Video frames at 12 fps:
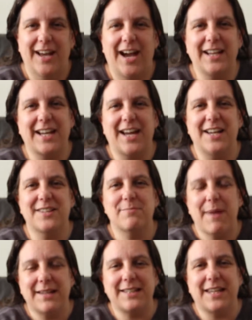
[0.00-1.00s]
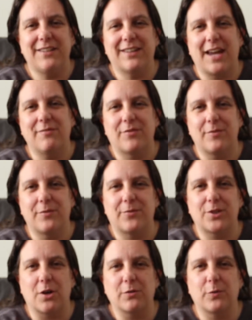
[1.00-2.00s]
Hi guys, Mandy here again from the
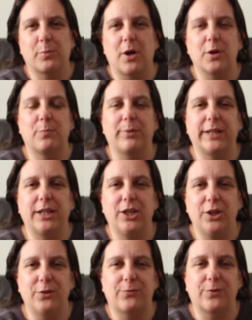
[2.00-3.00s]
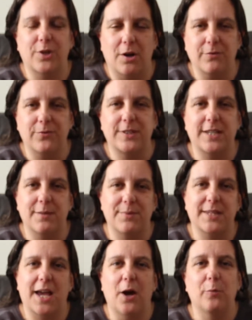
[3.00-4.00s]
Photography Blog, bringing you photography
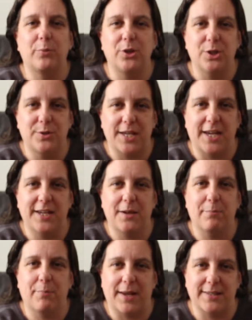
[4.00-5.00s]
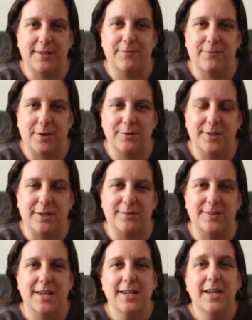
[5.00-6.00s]
tips to help you take better photos.